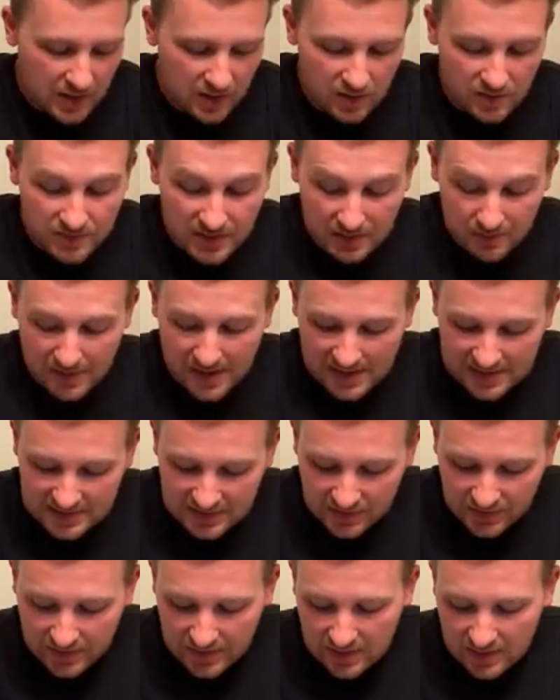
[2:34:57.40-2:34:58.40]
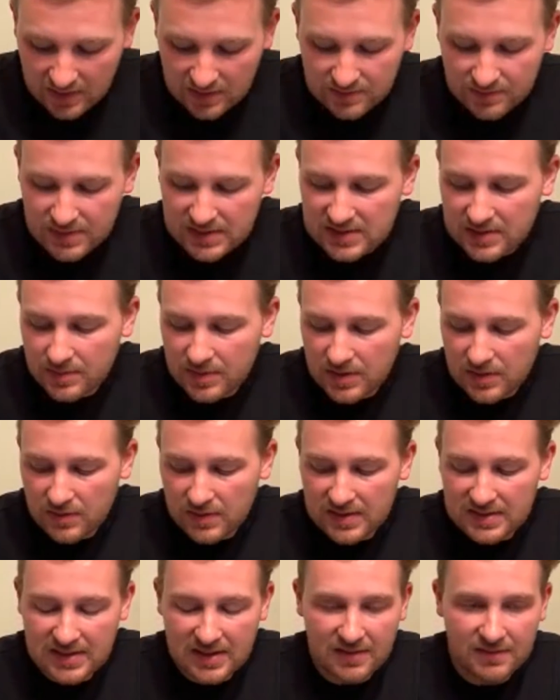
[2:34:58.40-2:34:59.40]
Could be a masculine. It could be somebody who
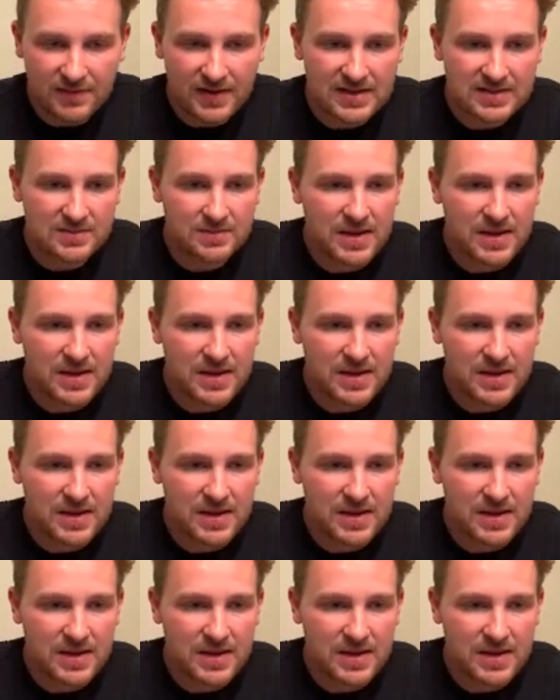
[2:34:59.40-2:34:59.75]
identifies